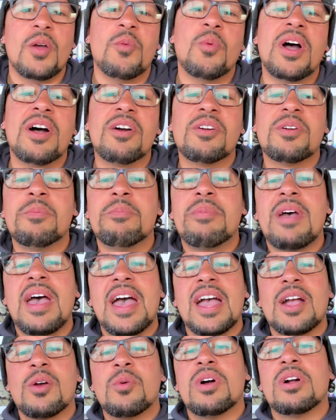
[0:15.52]
Welcome
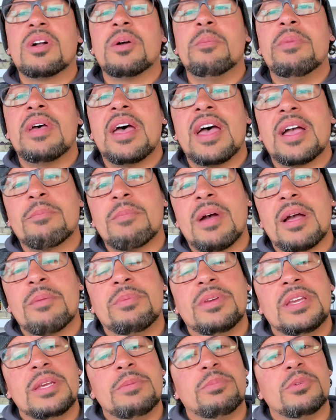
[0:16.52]
back, my
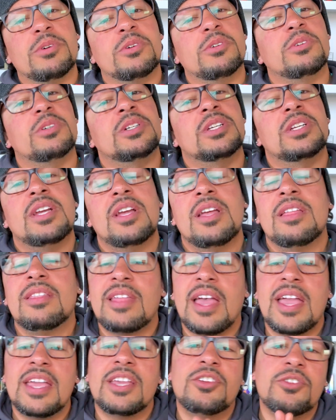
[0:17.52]
people.
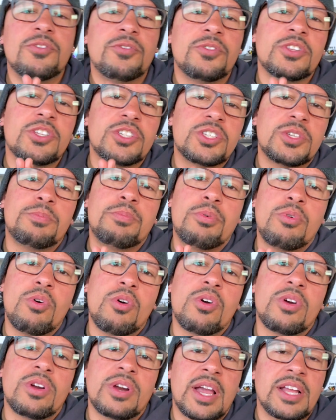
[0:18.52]
Thank you for the
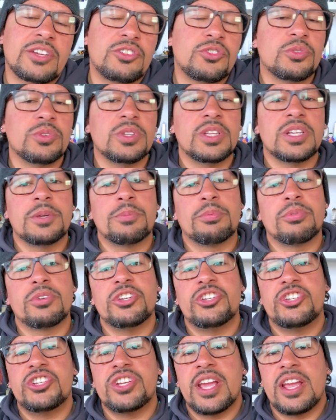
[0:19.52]
support. I truly
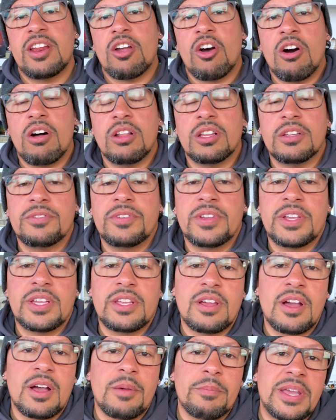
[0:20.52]
appreciate all of
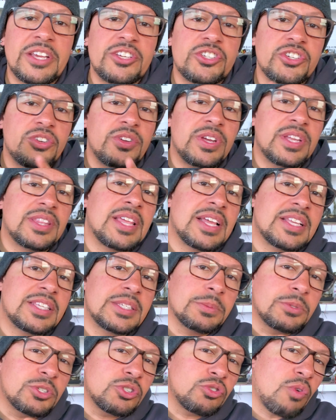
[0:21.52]
it. Make sure you hit that
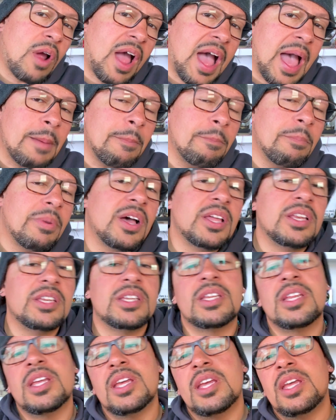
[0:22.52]
subscribe
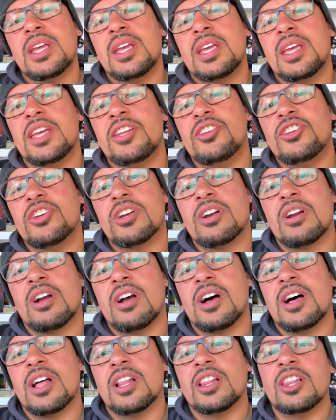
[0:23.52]
button in your
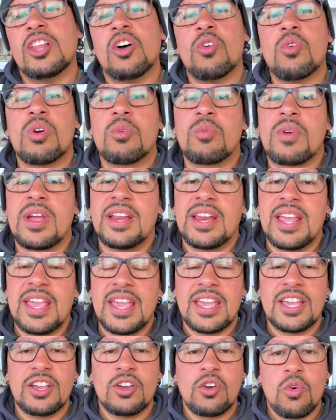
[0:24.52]
lower
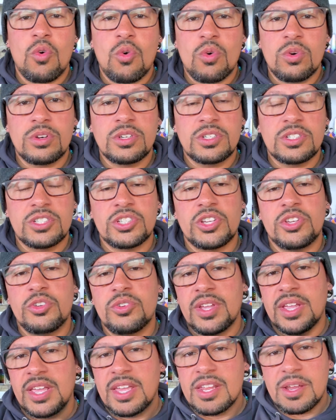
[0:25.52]
right-hand corner so you
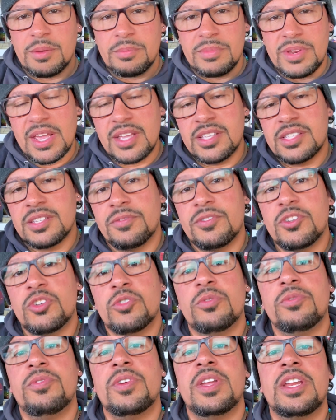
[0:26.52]
can get updates of
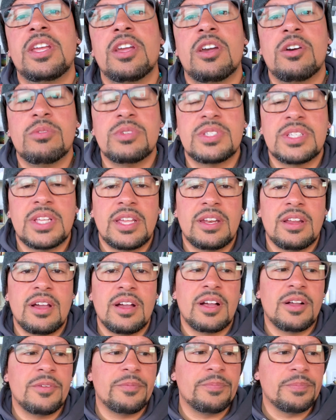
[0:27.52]
new videos
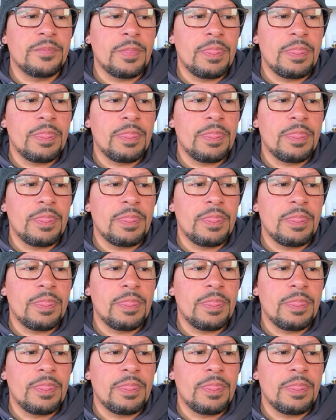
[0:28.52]
and